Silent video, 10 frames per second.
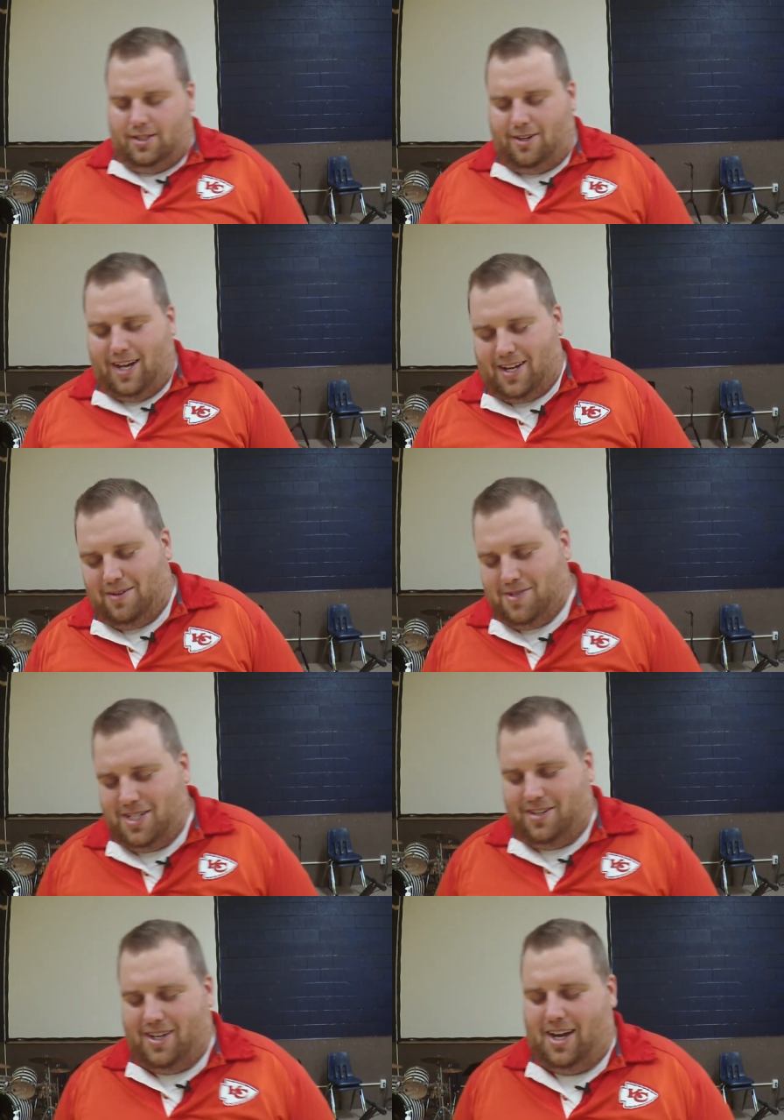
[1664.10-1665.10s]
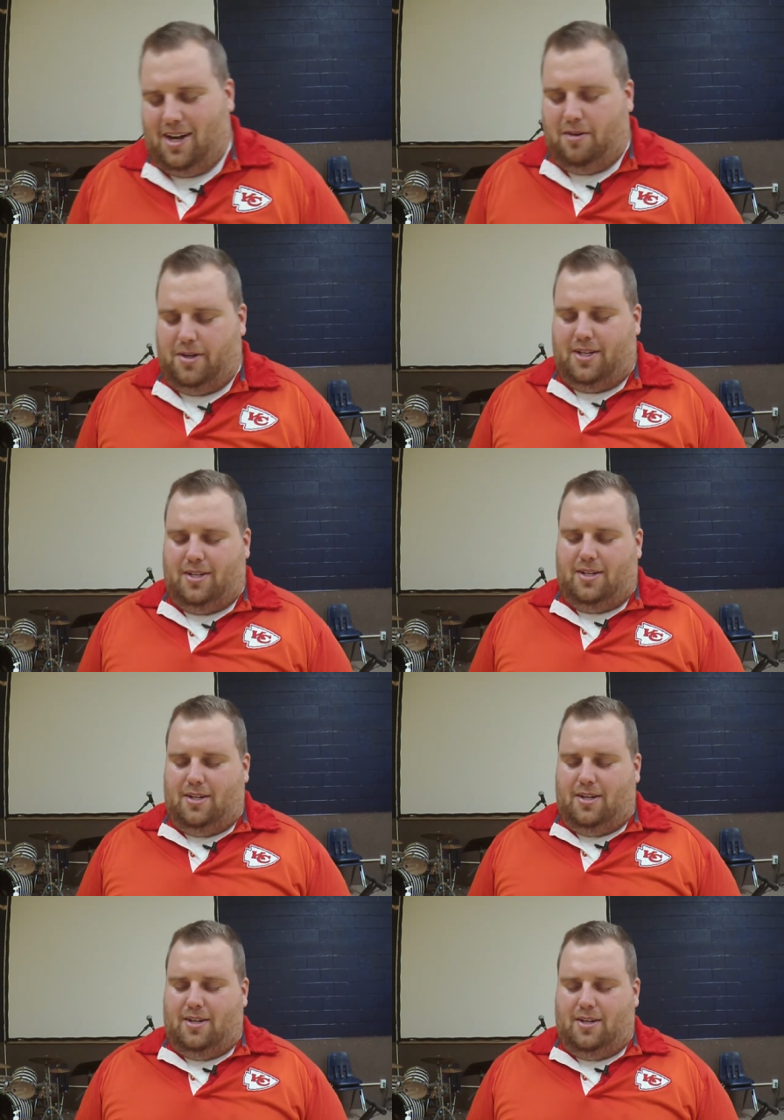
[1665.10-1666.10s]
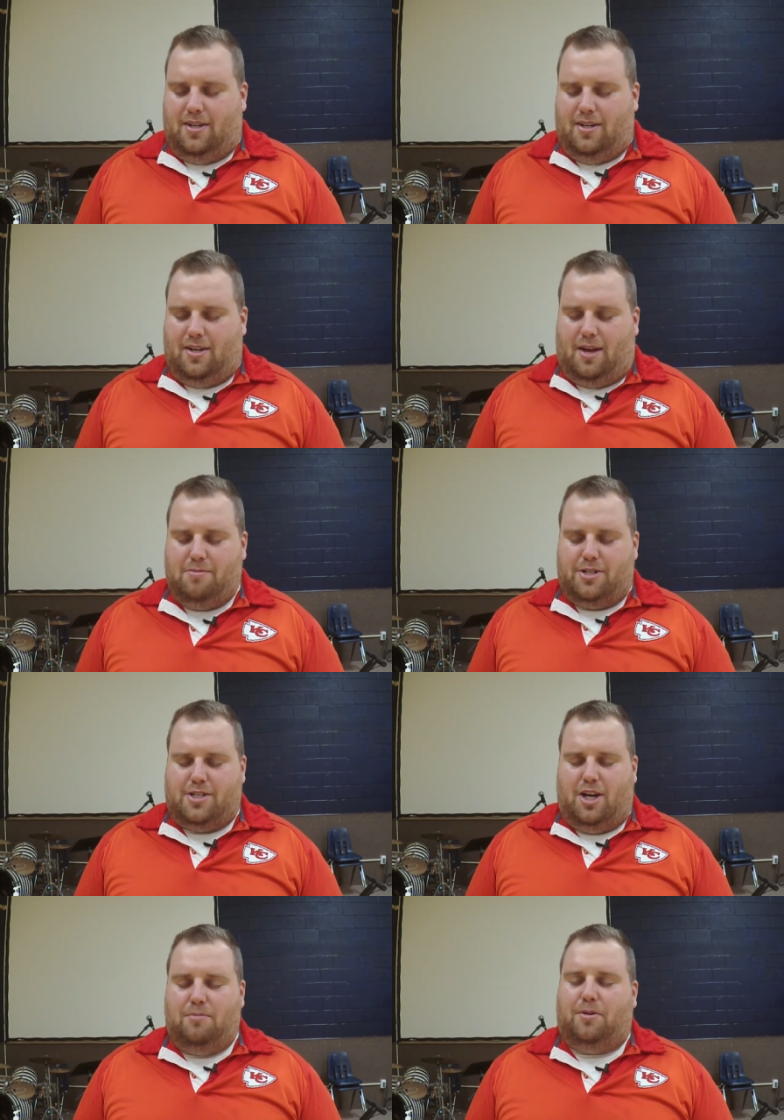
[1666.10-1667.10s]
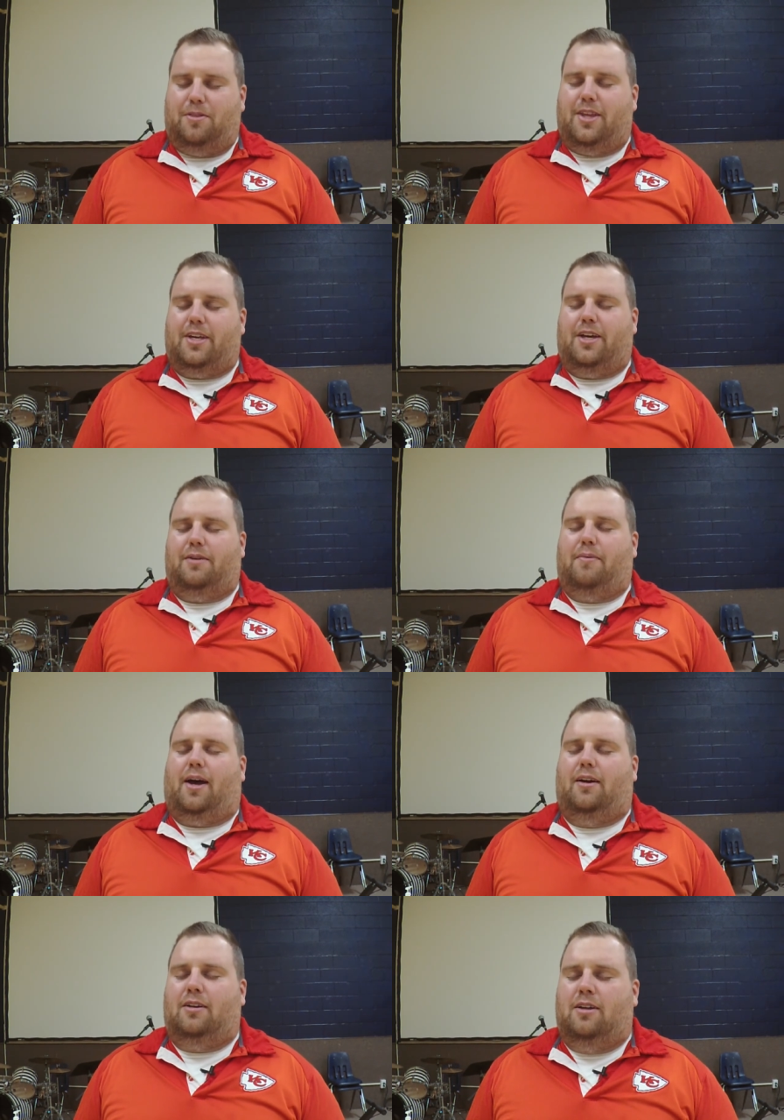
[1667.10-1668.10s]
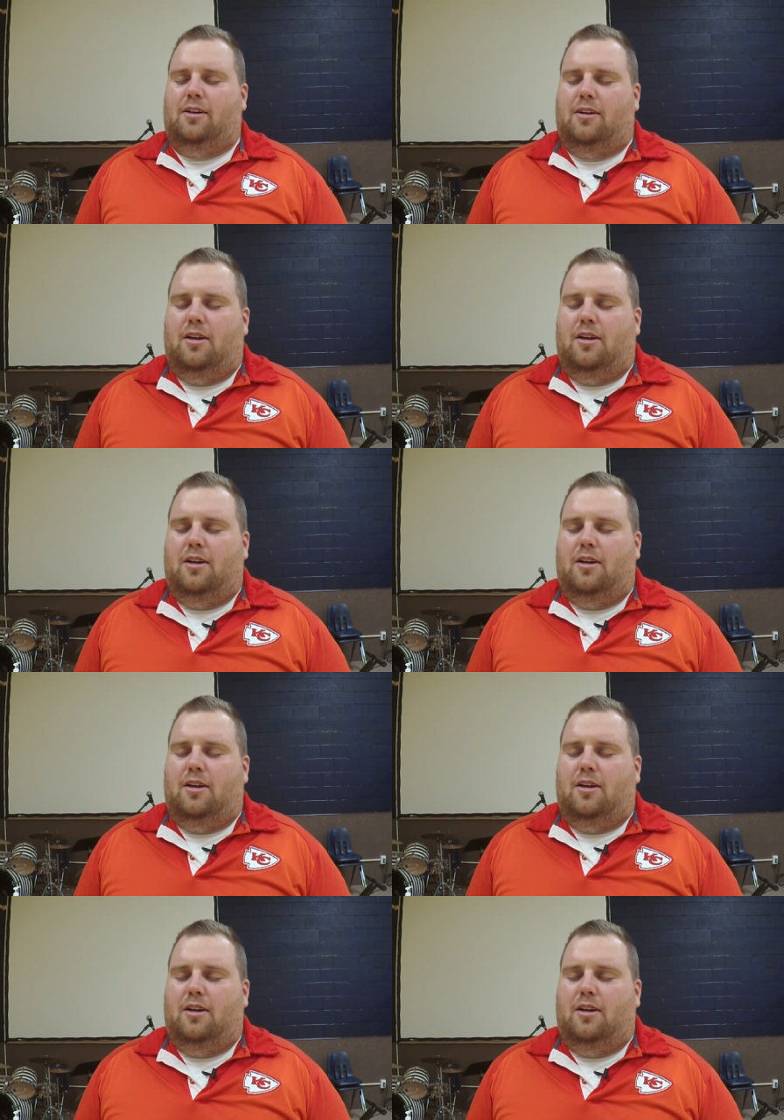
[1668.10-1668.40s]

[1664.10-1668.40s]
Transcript: Lord, I come to you now, and I'm just humbled thinking about